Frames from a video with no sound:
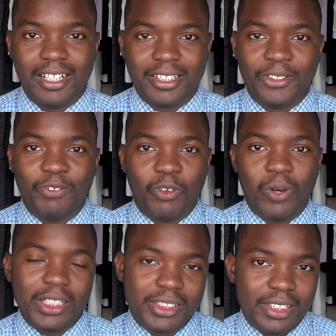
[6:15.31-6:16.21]
Thank you for
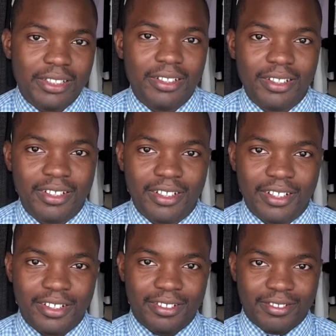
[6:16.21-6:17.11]
watching.
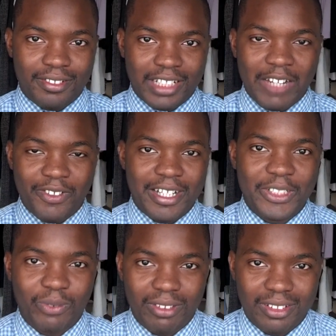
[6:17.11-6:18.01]
Have a
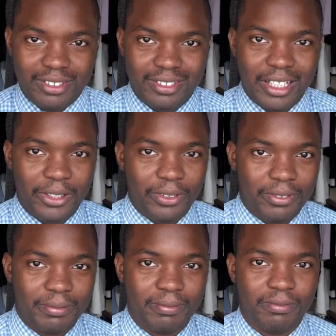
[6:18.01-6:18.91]
nice one. Thank you.